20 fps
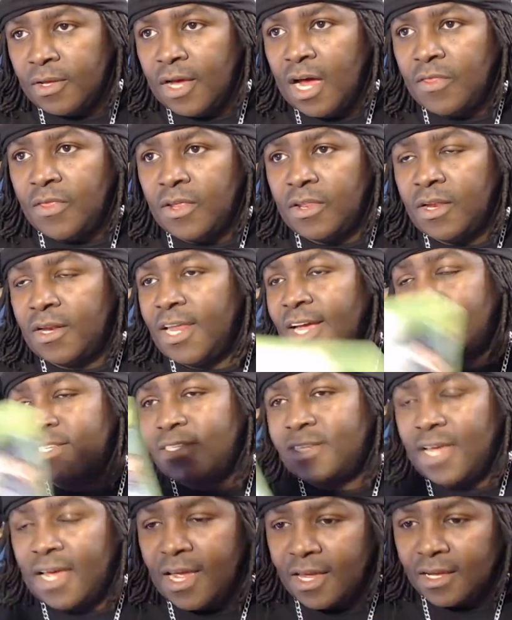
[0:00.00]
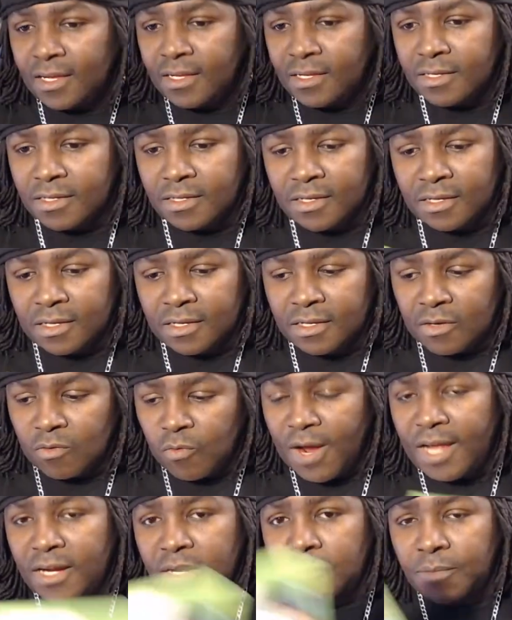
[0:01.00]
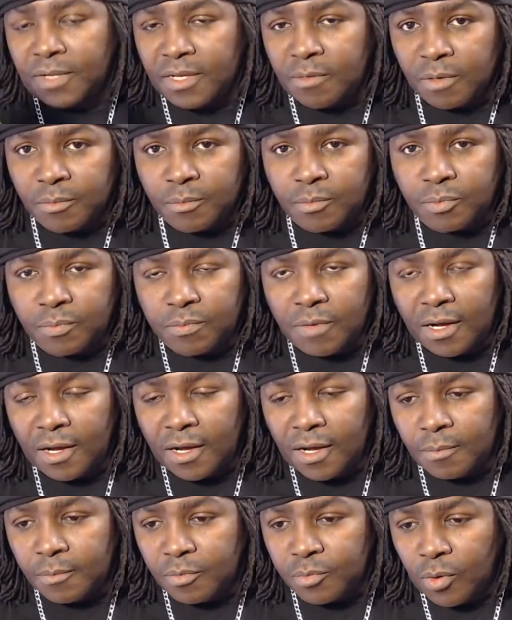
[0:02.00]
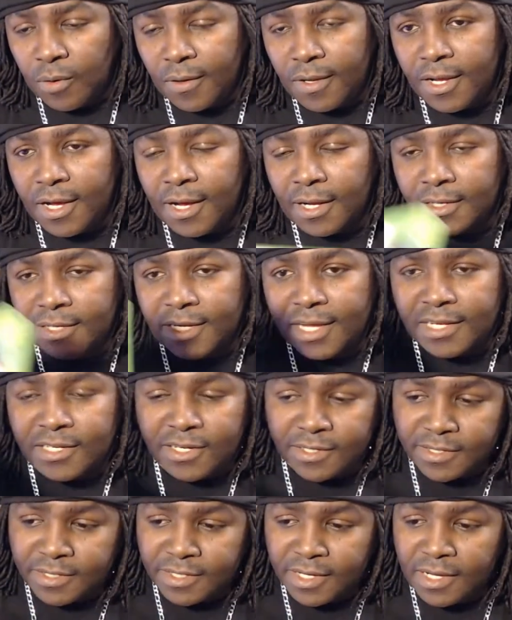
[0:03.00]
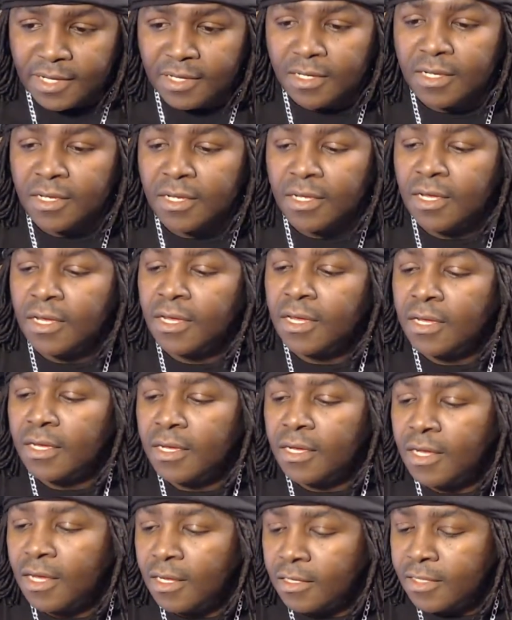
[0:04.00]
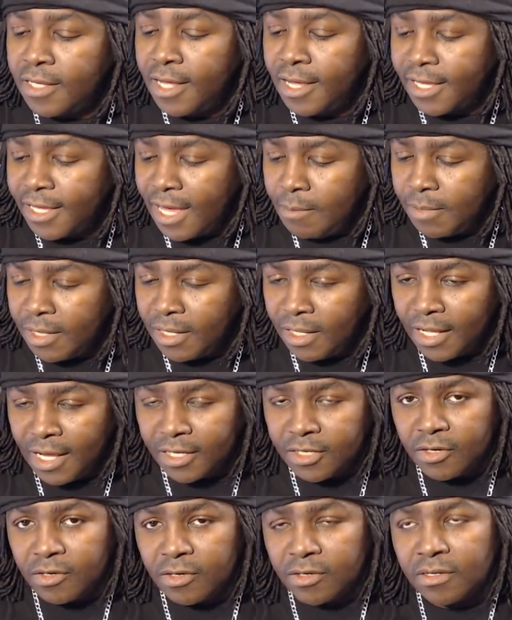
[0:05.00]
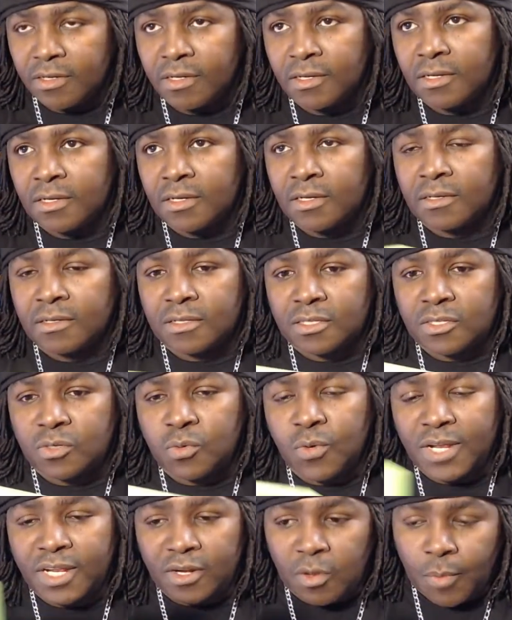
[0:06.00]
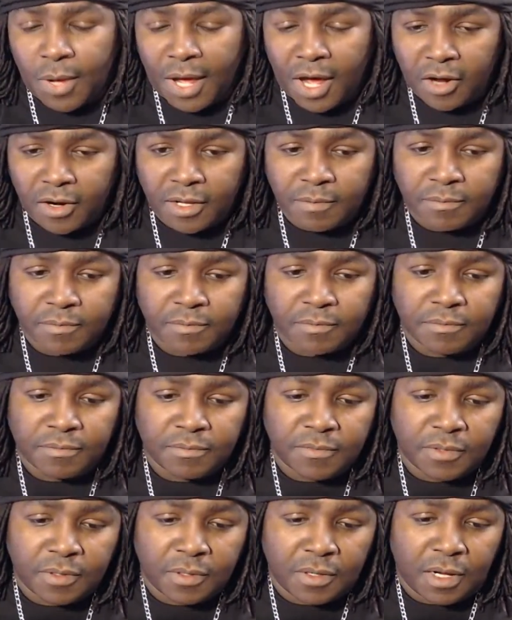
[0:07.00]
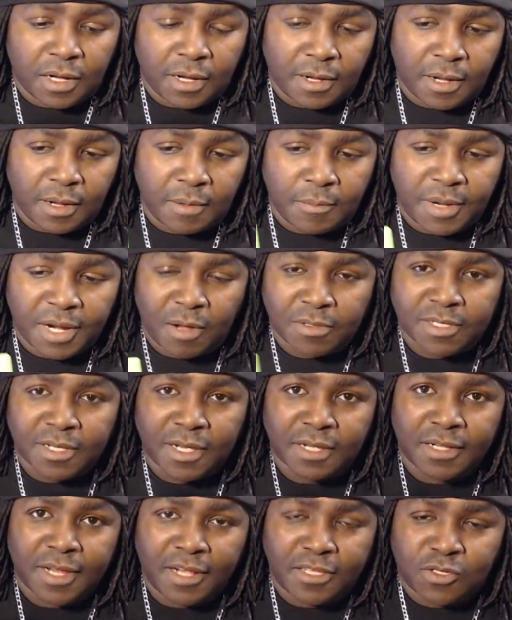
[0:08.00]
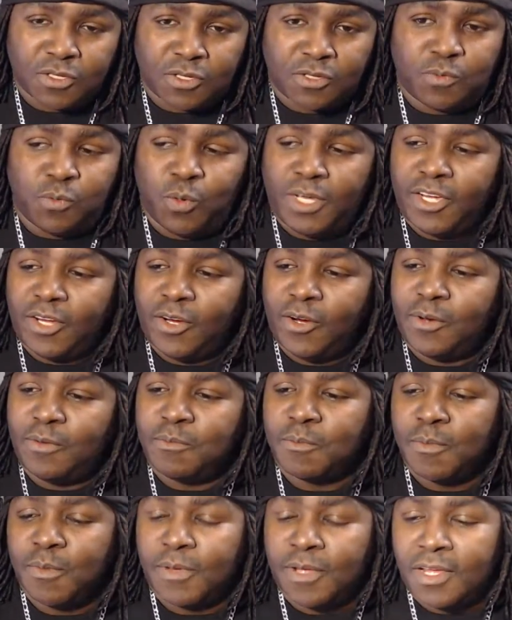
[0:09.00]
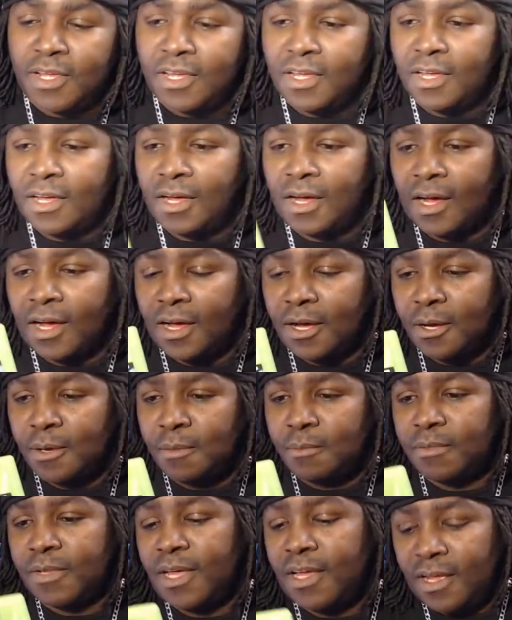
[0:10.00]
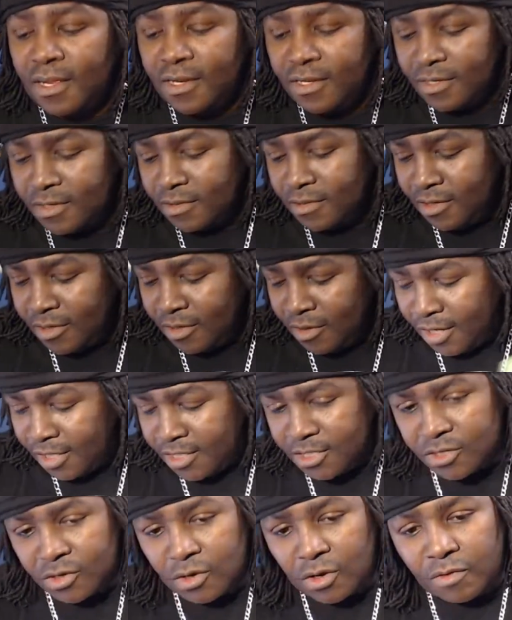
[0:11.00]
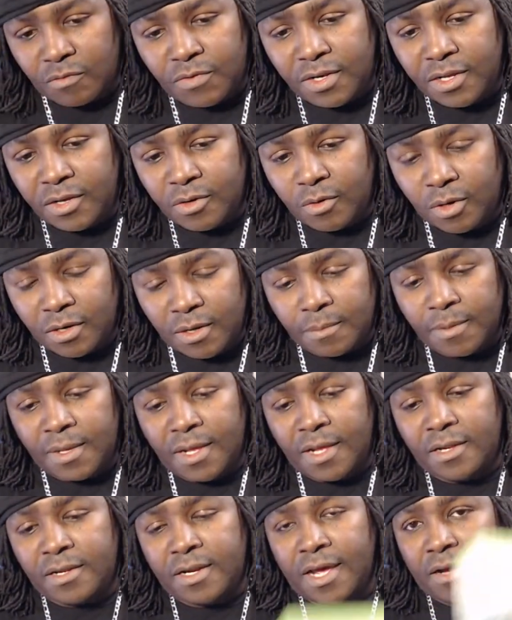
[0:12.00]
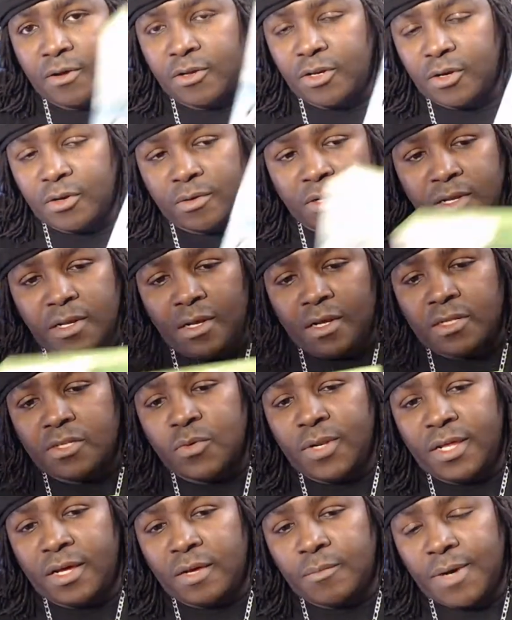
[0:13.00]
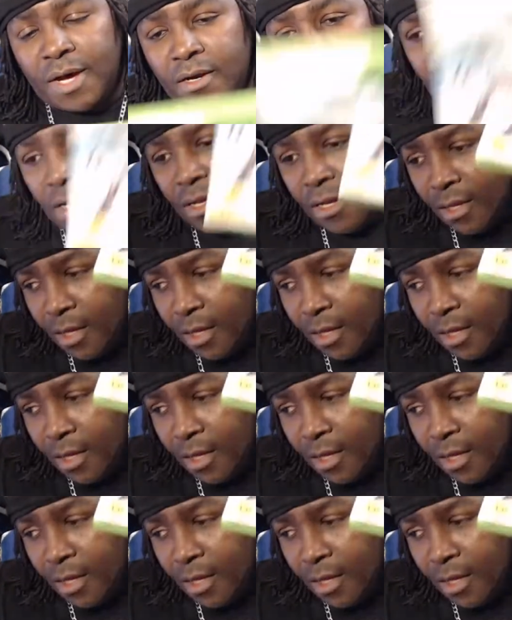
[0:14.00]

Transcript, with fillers: And then the next day, randomly, my, uh, my boy uh, DGC, uh, that game collector, tweeted about it, um, and I was like, that's weird um, that, you know, I just saw a video on it and now you're tweeting about it.